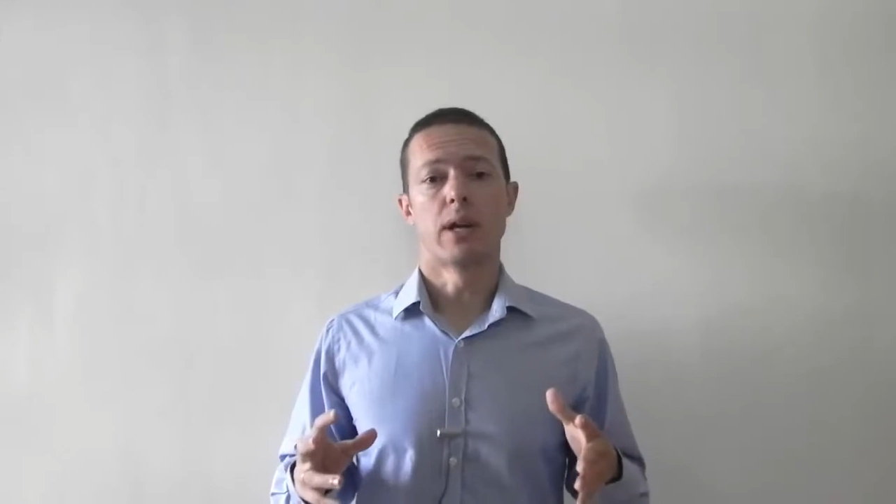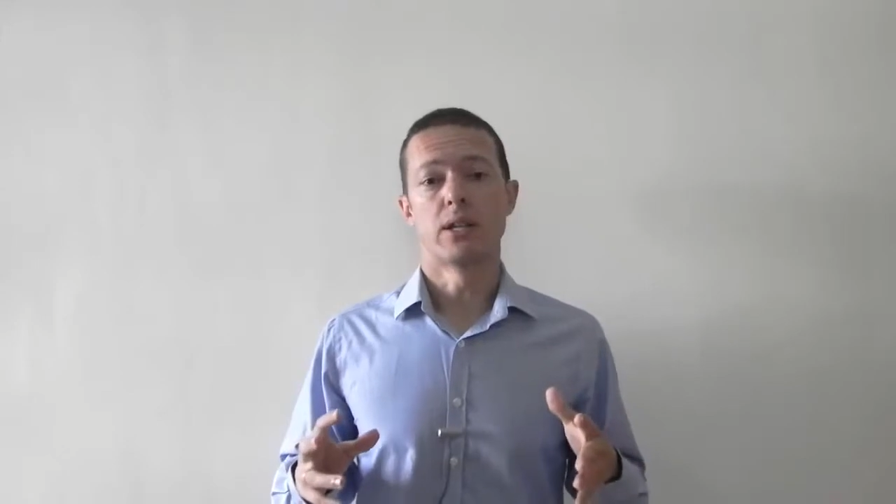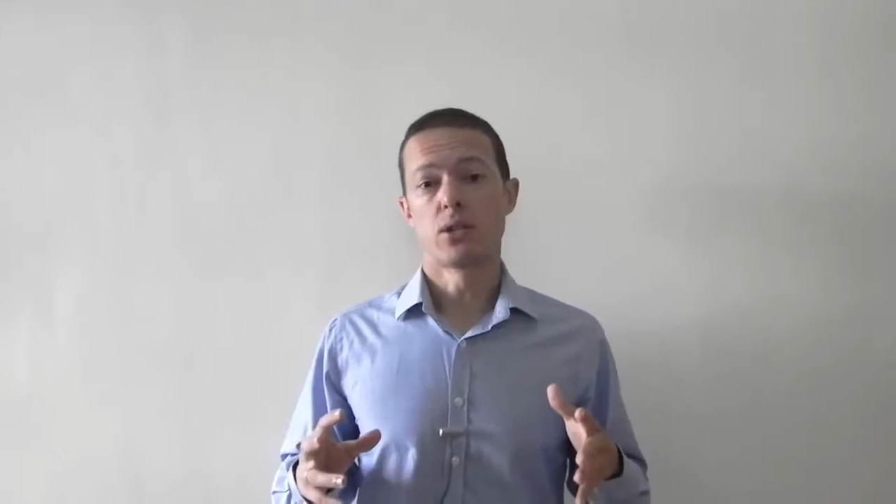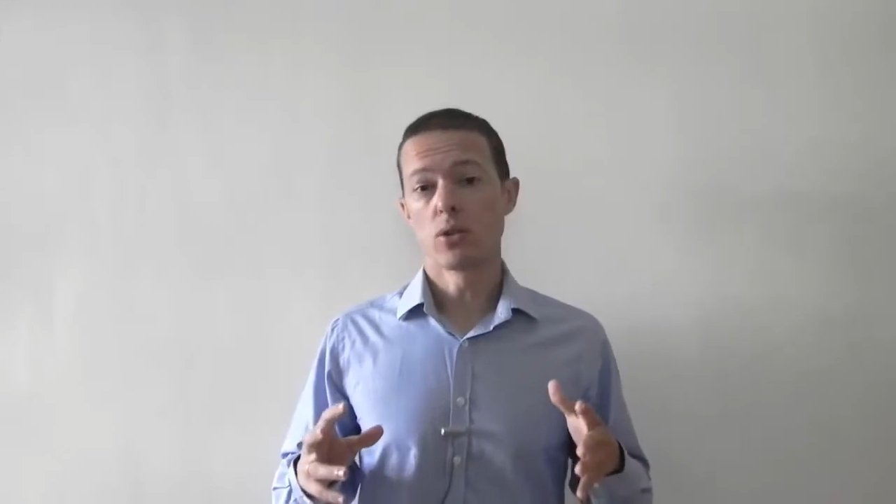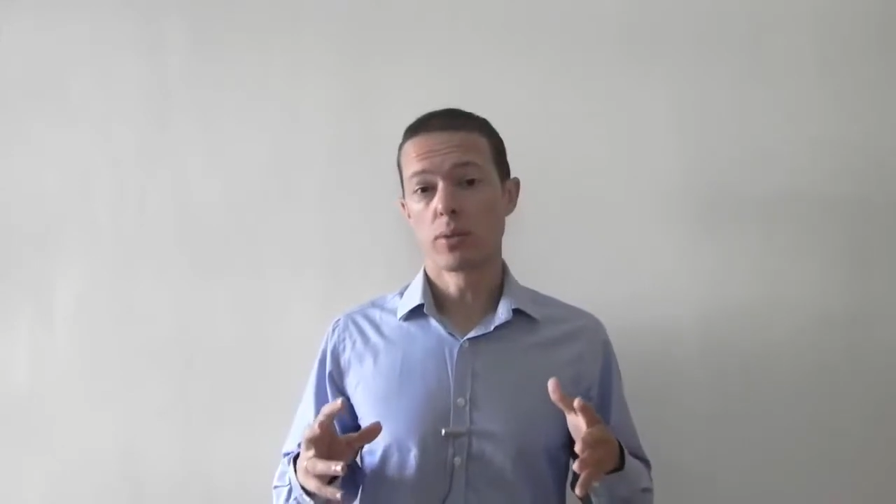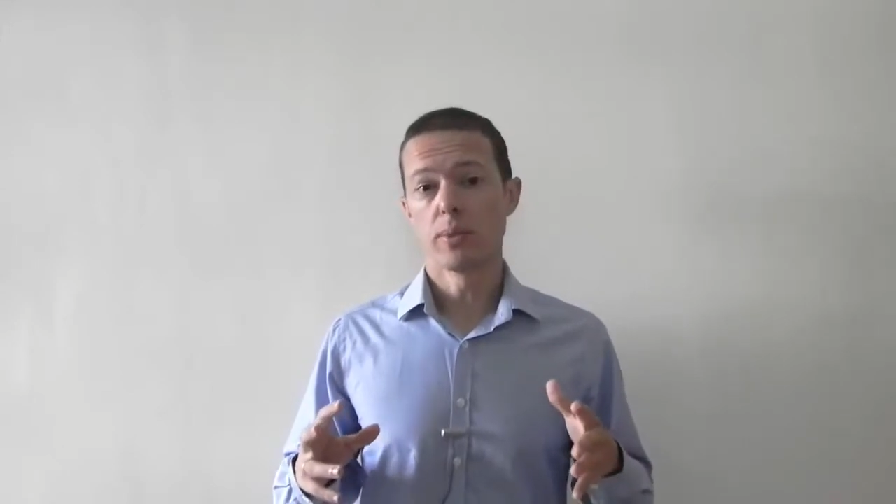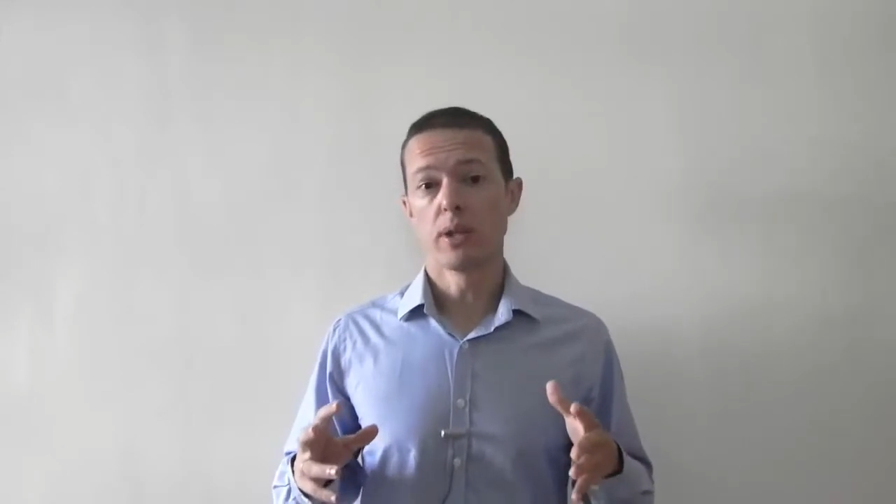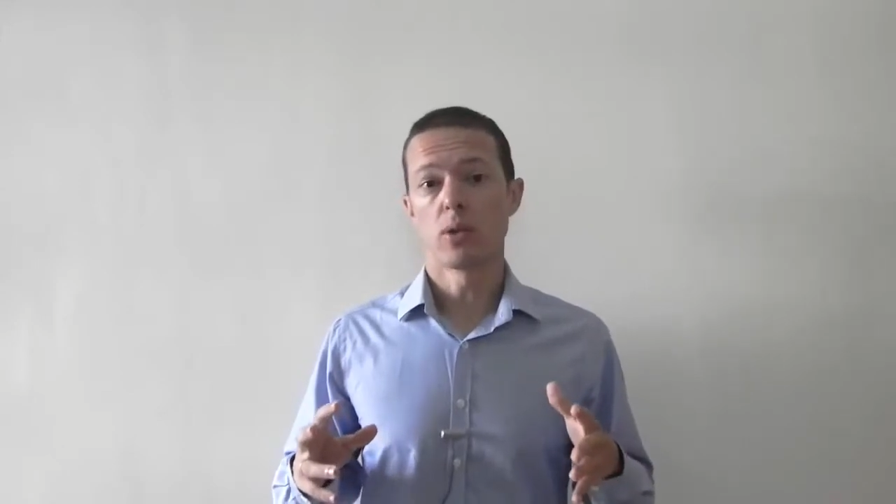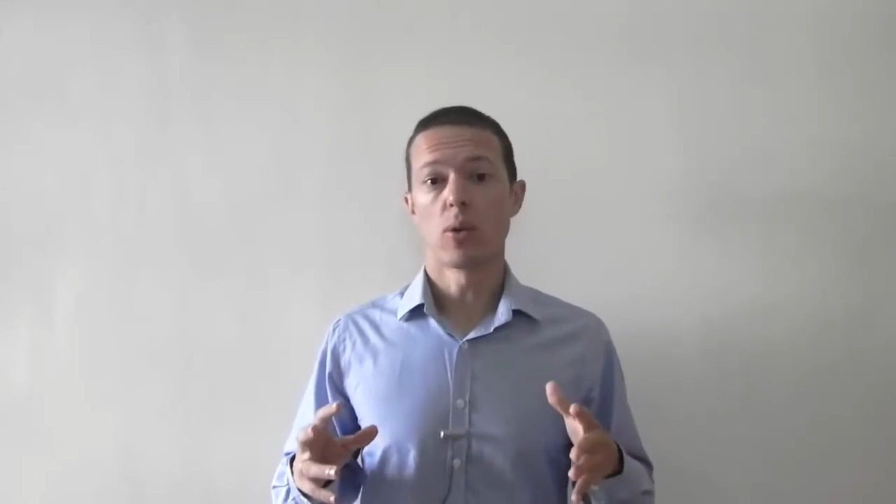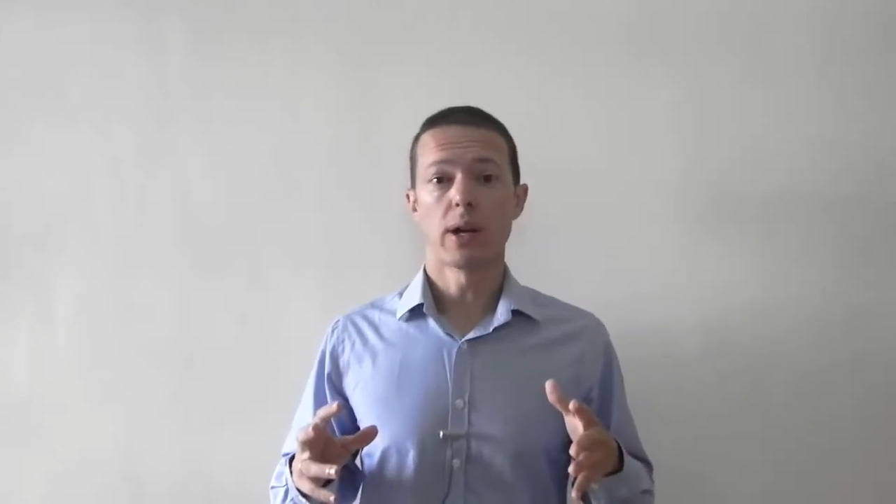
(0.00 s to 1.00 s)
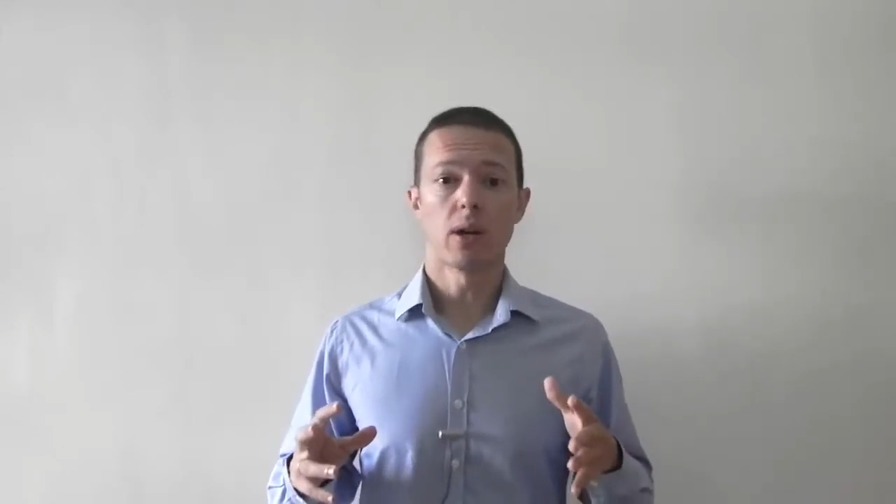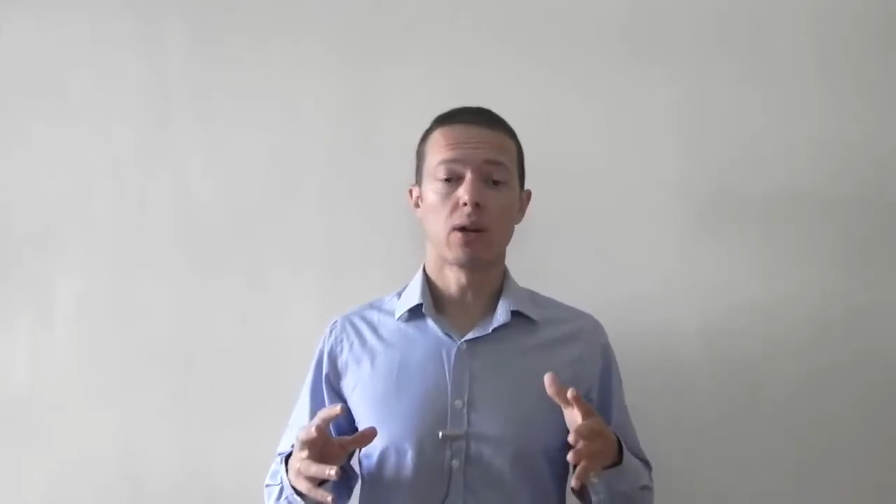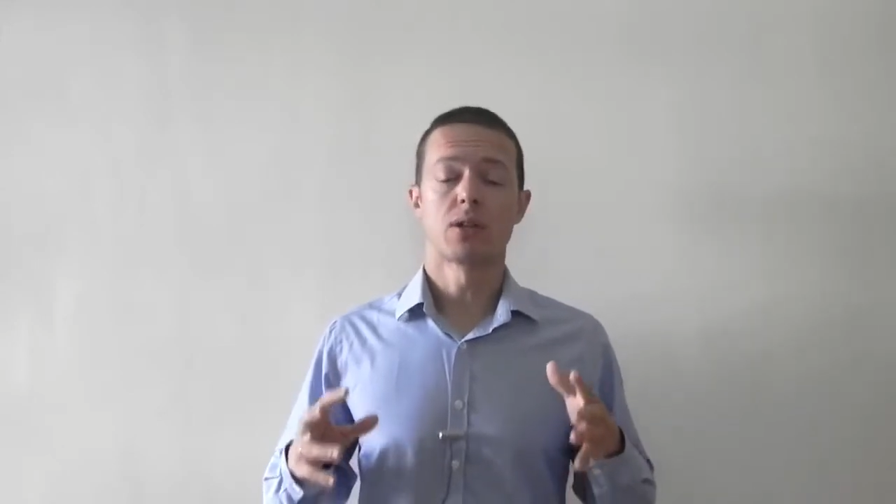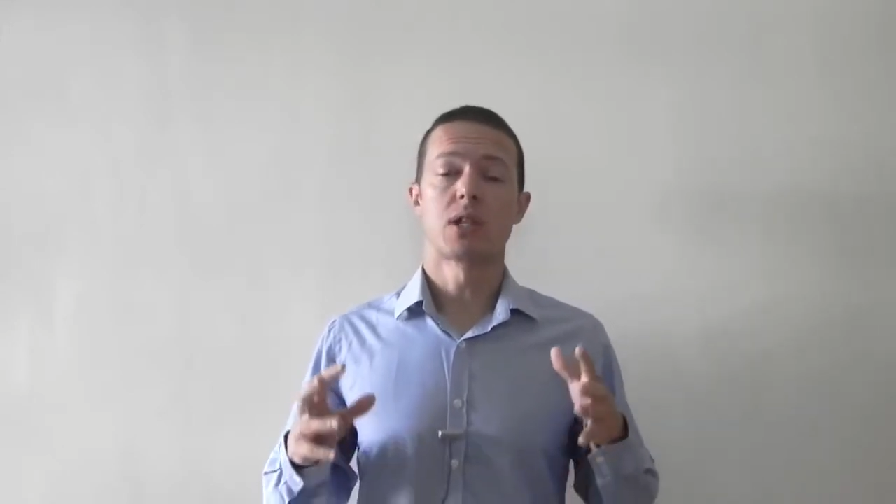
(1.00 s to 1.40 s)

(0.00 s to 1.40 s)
and it took me quite a long